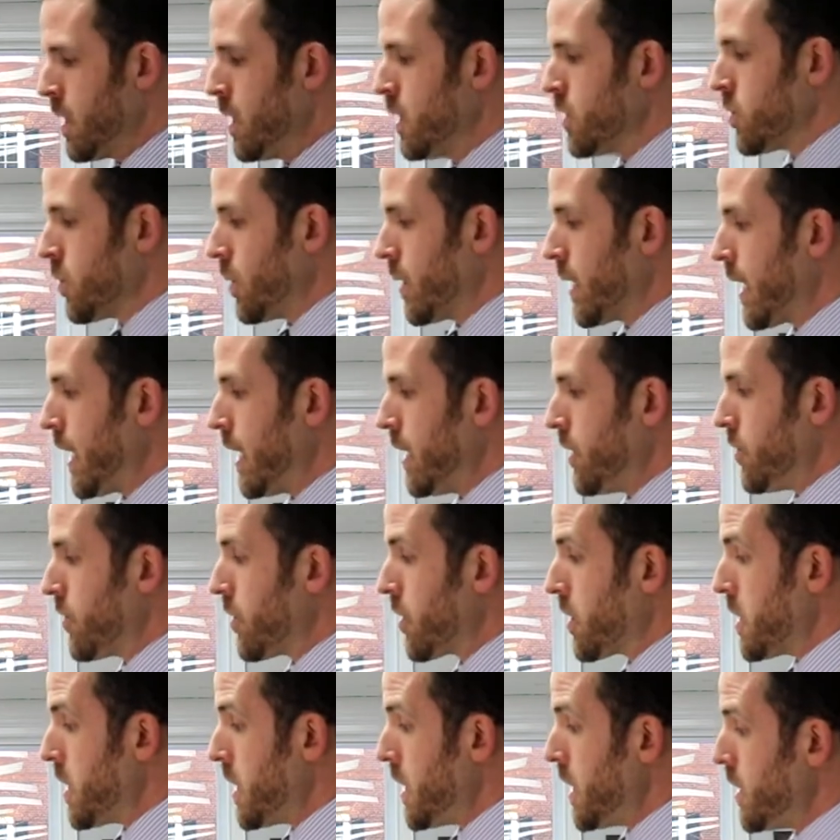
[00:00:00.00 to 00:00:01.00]
So again, you're
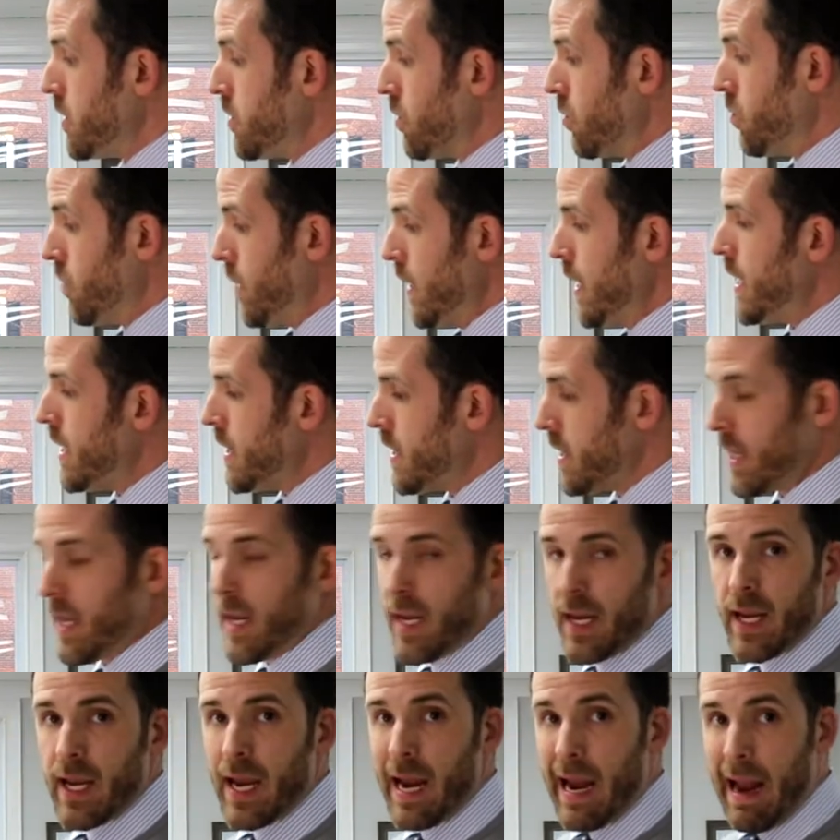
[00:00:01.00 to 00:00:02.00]
going to need to
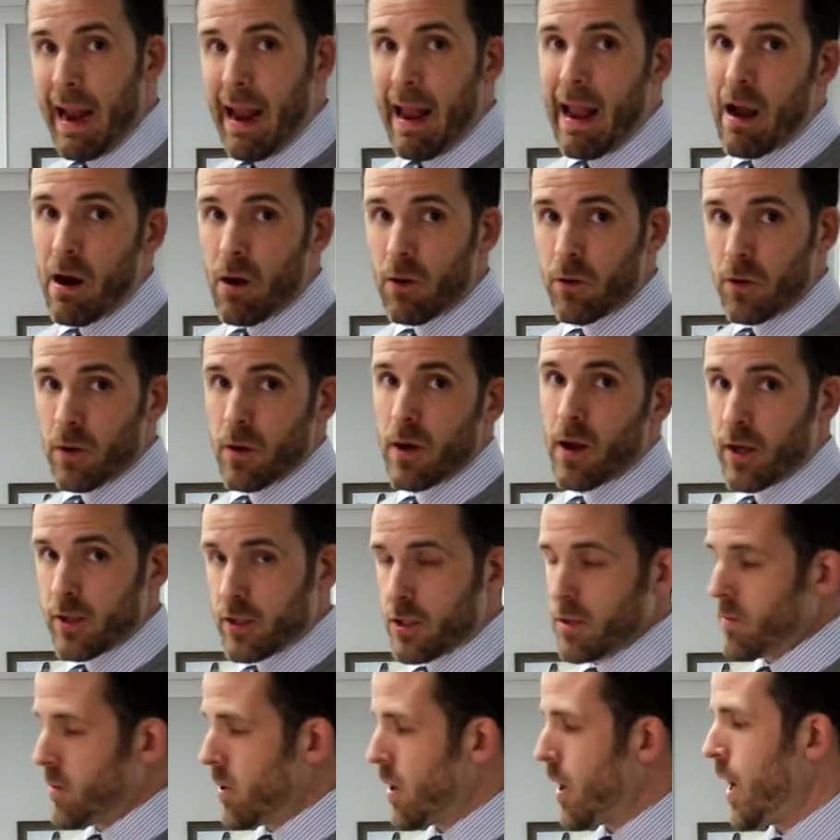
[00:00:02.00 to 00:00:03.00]
rethink how your
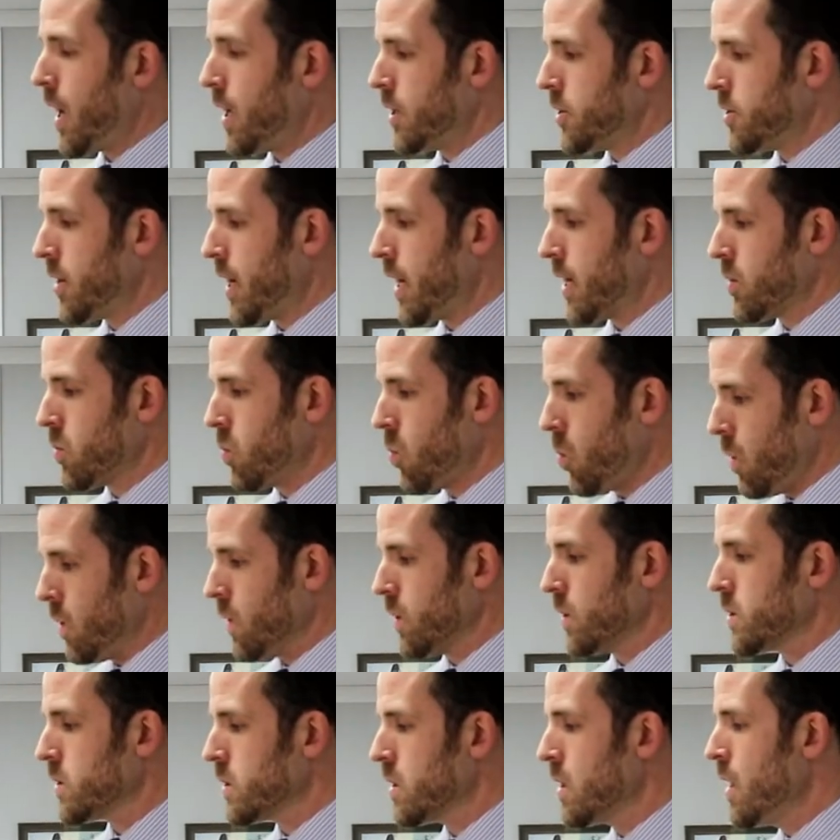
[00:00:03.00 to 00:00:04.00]
customer contract
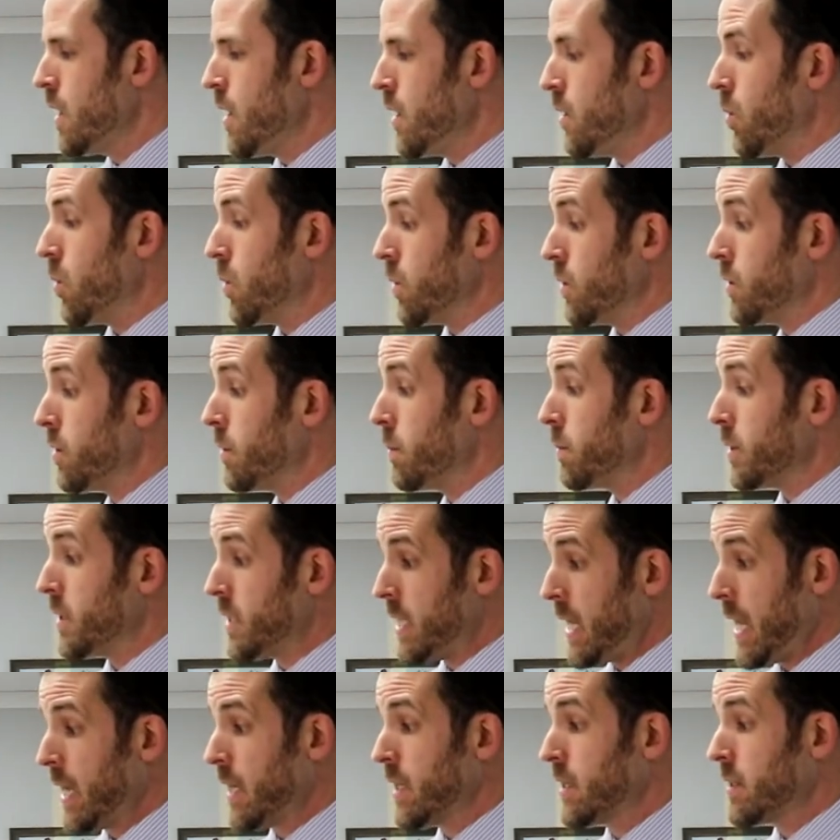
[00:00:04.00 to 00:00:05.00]
works in order to
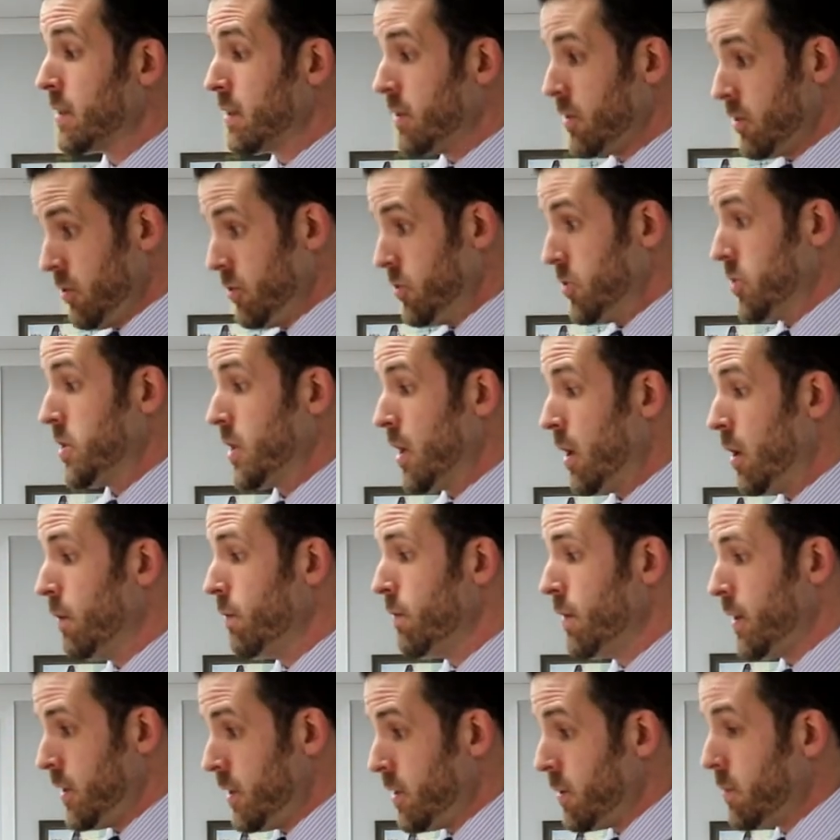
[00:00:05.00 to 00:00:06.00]
protect
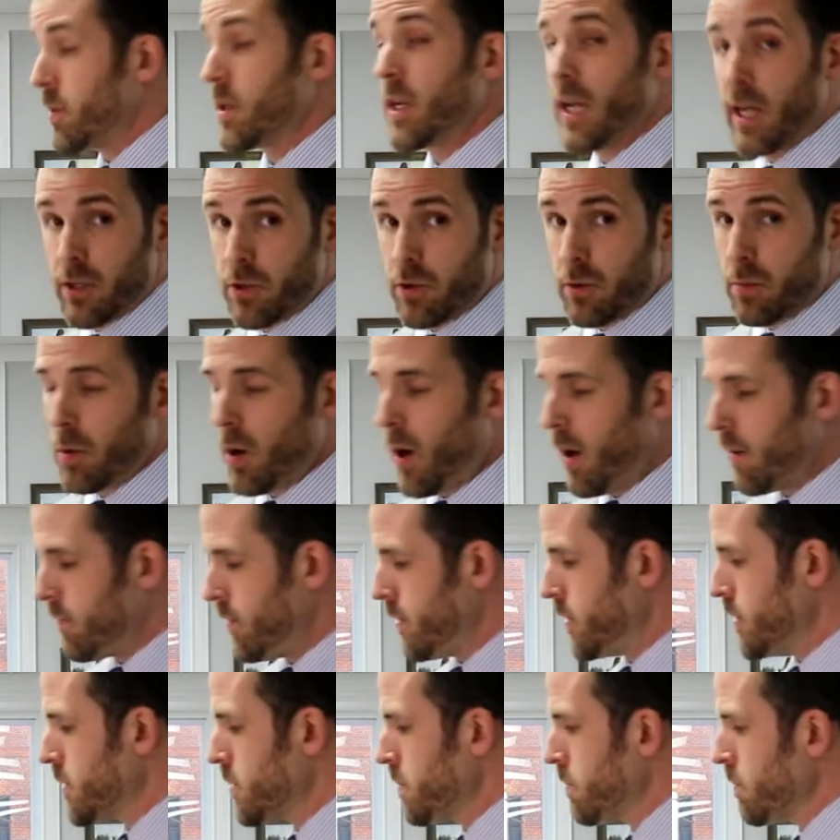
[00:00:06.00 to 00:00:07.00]
yourself and to protect your
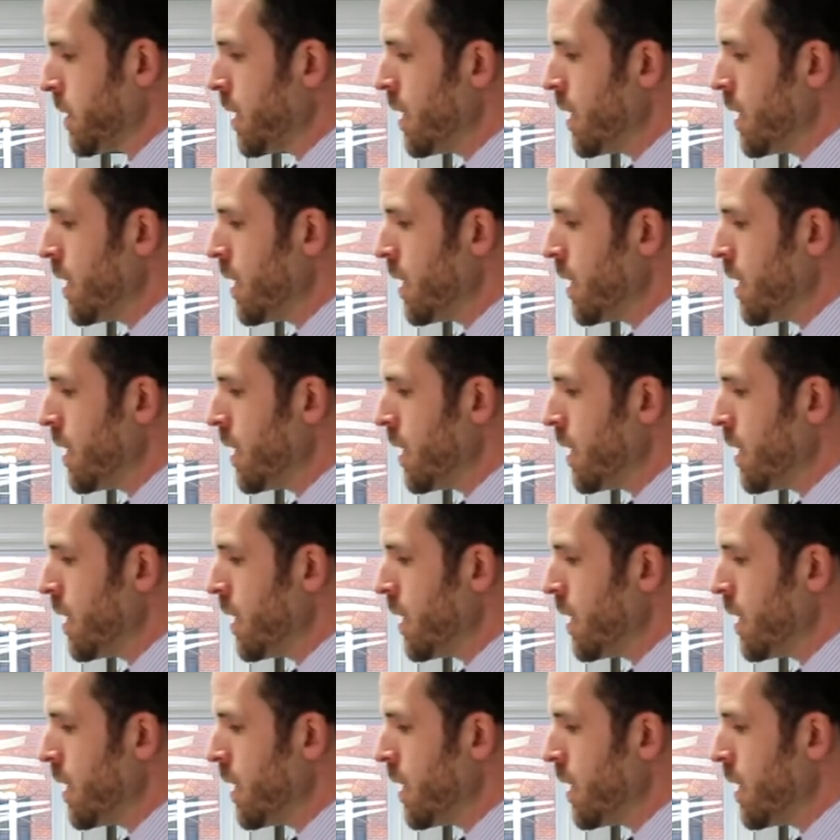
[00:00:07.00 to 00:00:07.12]
profits.